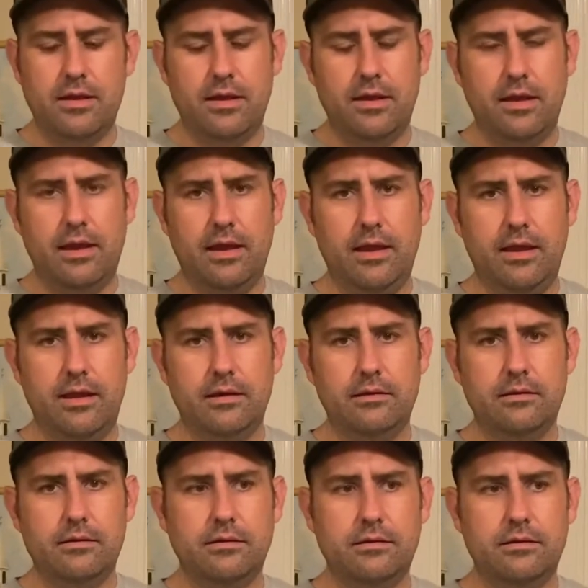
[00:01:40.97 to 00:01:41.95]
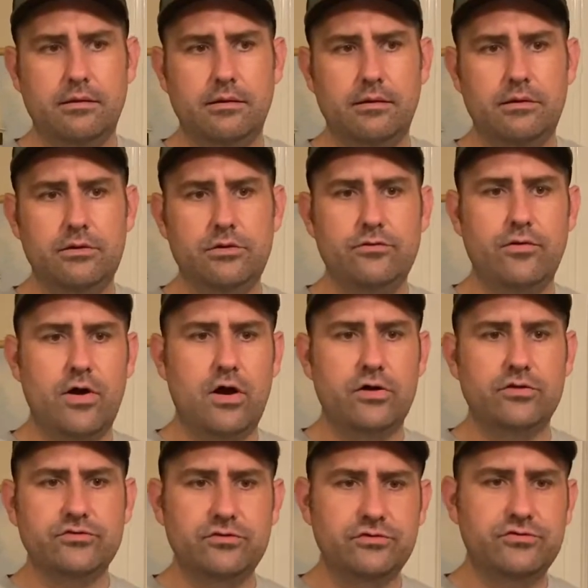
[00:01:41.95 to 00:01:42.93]
And you've
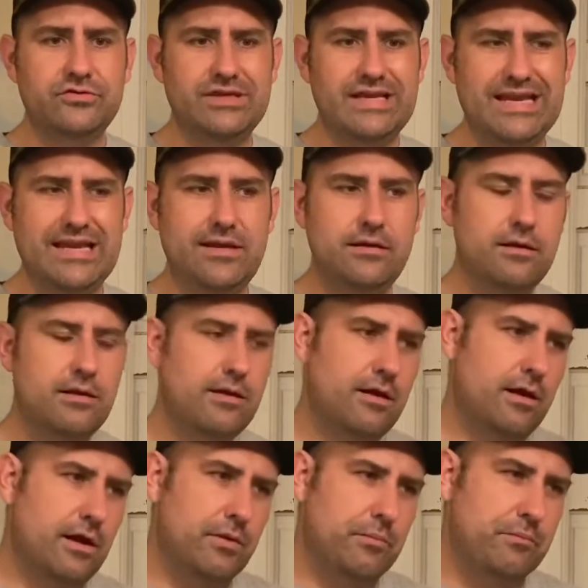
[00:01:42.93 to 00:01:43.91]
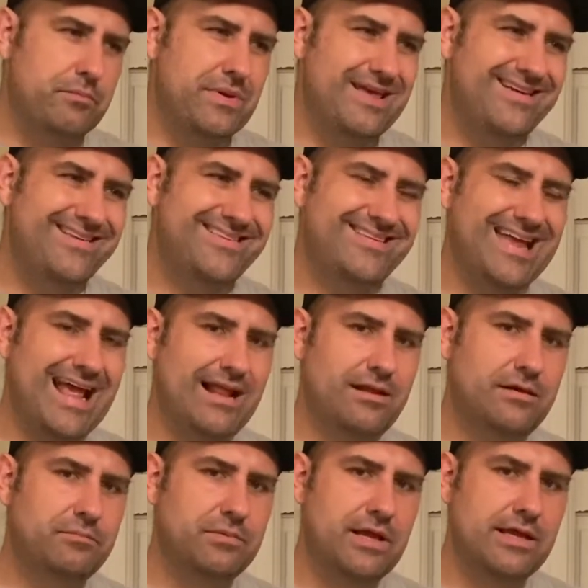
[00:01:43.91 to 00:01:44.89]
also seen a big
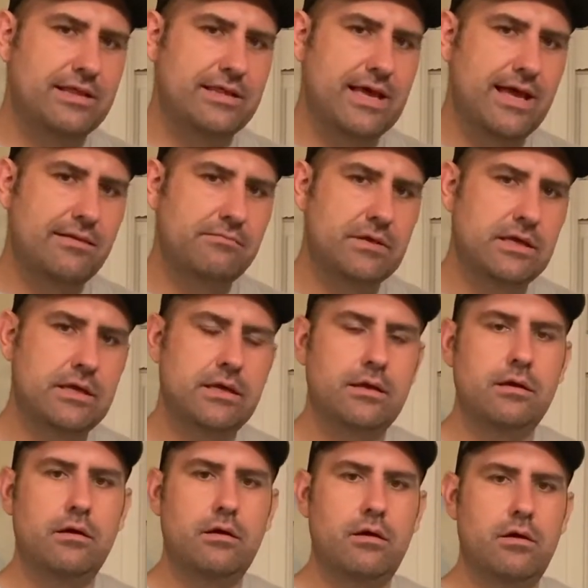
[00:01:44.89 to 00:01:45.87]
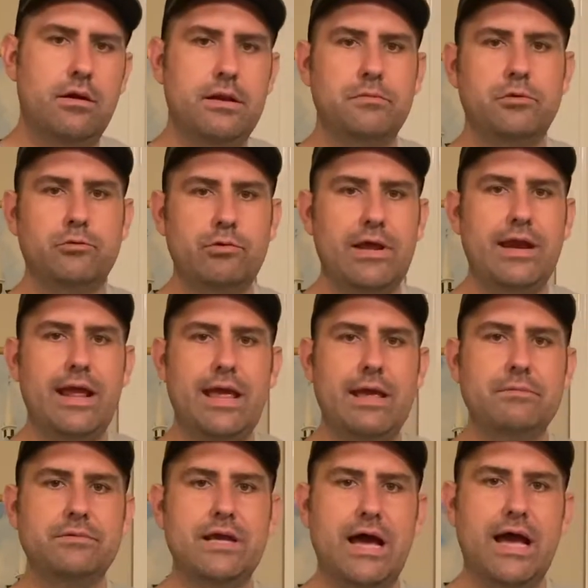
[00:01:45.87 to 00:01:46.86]
scallop like that on a Beretta
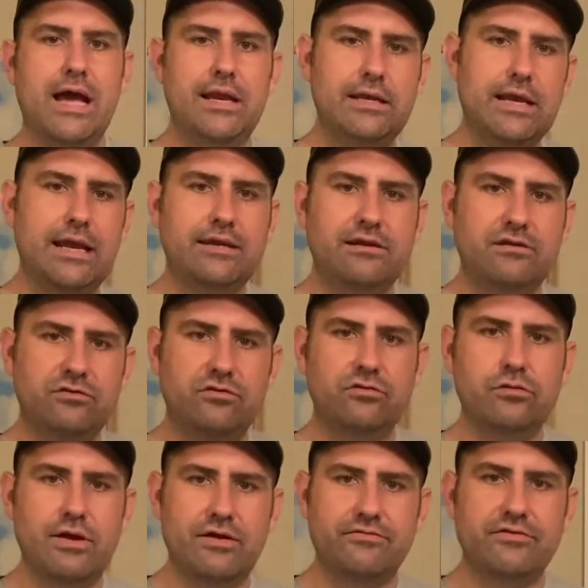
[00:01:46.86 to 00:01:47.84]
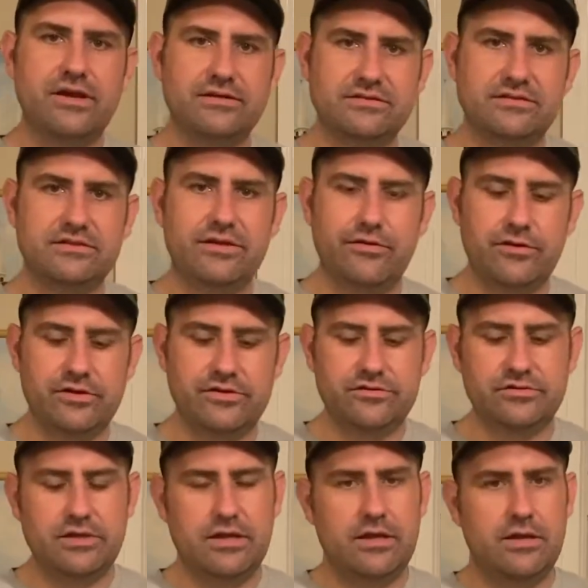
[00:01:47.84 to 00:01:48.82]
M9 92 FS series.
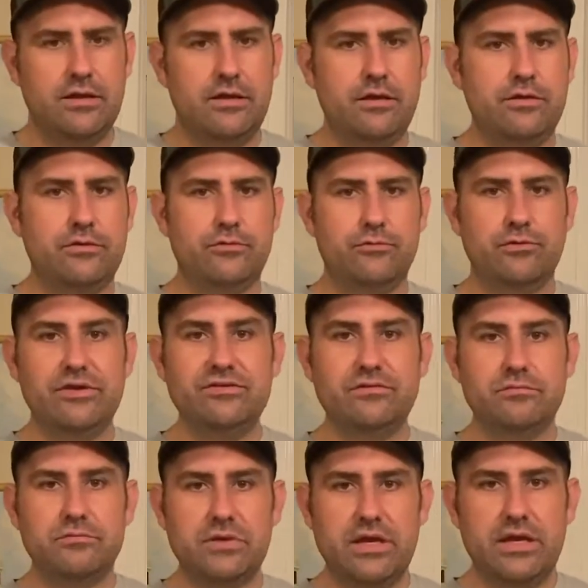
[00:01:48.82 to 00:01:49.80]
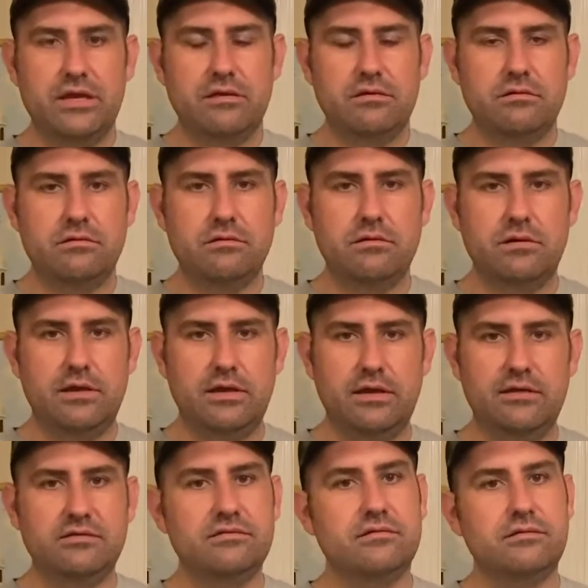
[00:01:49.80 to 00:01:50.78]
The reason being
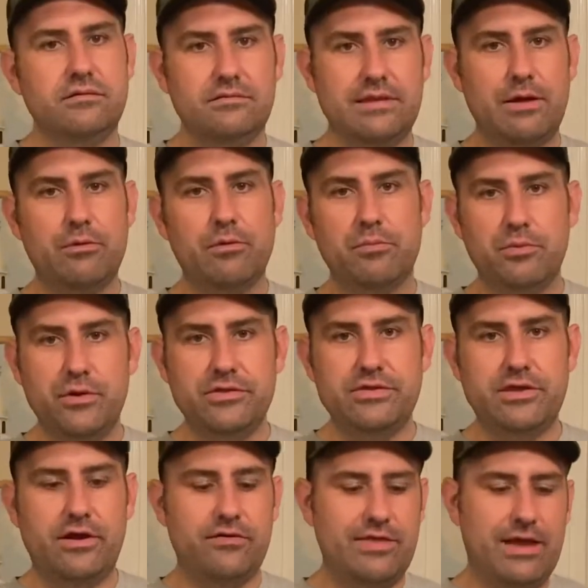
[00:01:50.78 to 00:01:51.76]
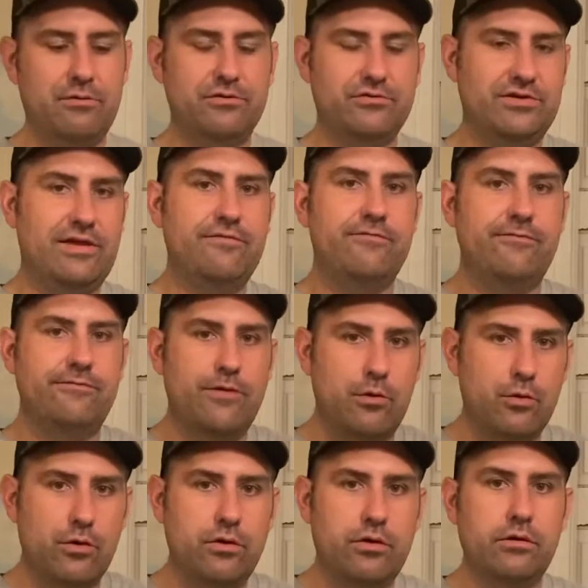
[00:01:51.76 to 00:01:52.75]
is they were put there. That was a
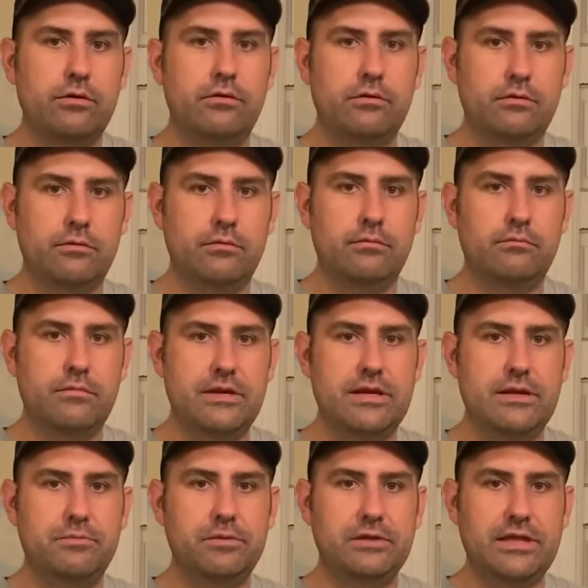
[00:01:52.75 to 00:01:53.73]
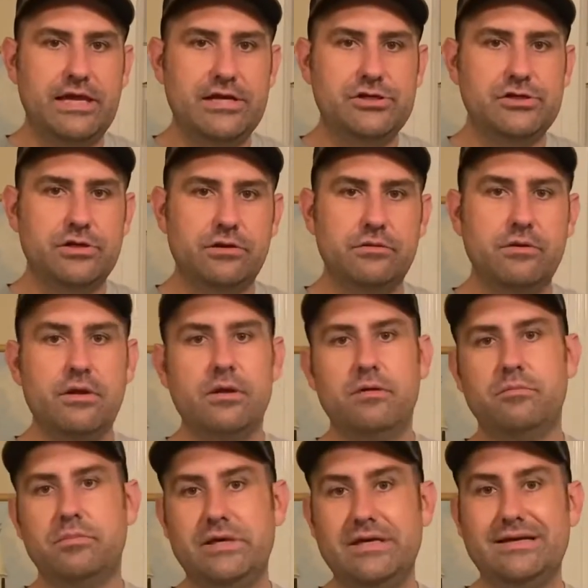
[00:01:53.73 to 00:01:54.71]
forward manipulation
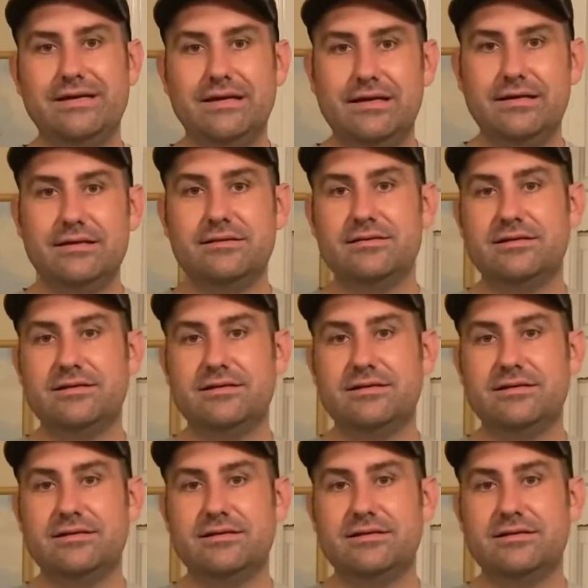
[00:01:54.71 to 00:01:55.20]
because,